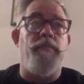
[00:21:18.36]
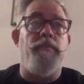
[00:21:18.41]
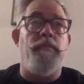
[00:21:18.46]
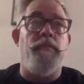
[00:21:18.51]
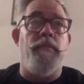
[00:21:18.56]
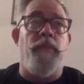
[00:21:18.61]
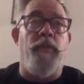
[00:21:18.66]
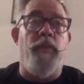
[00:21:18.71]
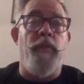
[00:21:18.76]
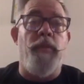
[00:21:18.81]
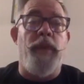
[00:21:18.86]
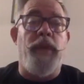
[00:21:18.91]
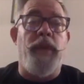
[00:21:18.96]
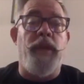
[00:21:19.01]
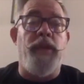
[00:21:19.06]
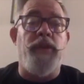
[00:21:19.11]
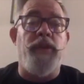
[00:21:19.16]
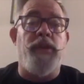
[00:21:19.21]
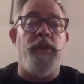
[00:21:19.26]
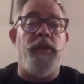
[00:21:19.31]
before my
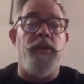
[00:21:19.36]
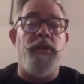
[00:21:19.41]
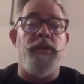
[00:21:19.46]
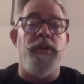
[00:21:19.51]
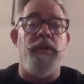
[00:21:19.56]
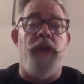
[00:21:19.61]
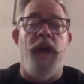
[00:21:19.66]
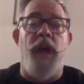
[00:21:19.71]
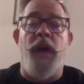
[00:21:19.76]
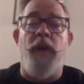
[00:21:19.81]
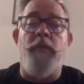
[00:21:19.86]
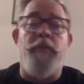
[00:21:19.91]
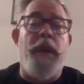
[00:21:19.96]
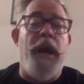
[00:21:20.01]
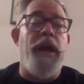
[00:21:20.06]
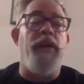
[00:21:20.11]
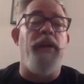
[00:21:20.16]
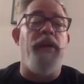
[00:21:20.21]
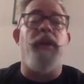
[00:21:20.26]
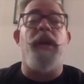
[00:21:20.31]
kitchen closes. I'll
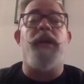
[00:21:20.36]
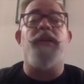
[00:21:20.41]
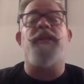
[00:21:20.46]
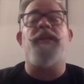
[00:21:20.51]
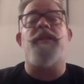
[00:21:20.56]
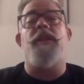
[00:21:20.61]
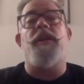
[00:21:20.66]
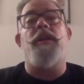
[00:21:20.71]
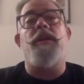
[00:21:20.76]
buy you guys dinner.